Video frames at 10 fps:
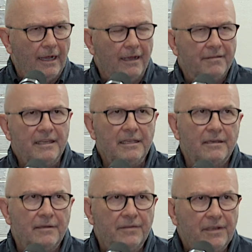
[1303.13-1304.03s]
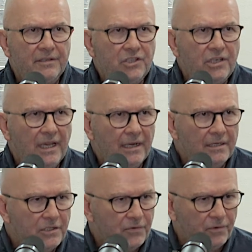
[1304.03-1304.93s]
I think the
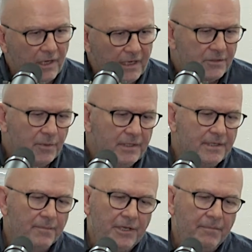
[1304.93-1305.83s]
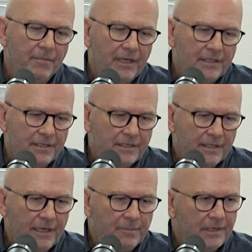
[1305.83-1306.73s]
challenge for us when somebody makes a
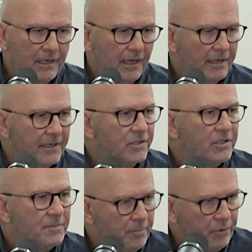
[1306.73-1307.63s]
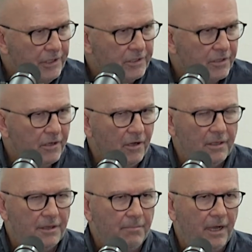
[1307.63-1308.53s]
statement like, let's just preach
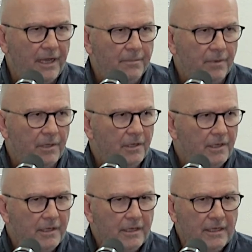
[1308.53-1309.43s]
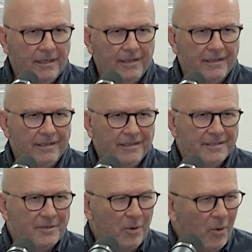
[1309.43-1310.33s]
the Bible,
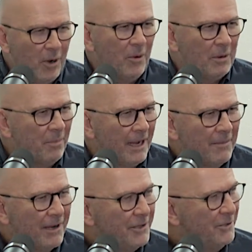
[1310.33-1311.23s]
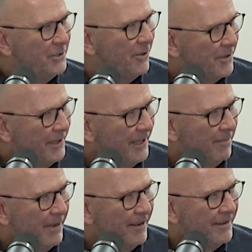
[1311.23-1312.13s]
is what Bible are you talking
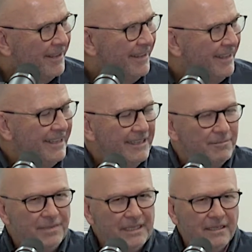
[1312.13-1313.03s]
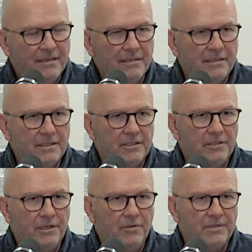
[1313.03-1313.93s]
about? Because,
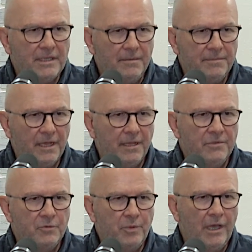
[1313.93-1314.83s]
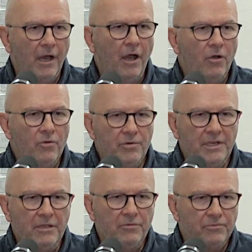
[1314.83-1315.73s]
you know, sometimes we
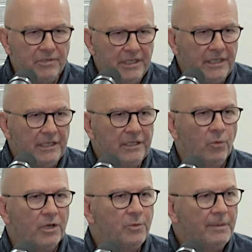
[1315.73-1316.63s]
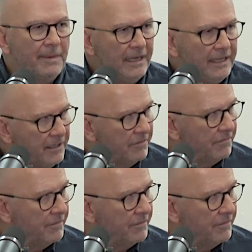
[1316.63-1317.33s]
only read what we believe.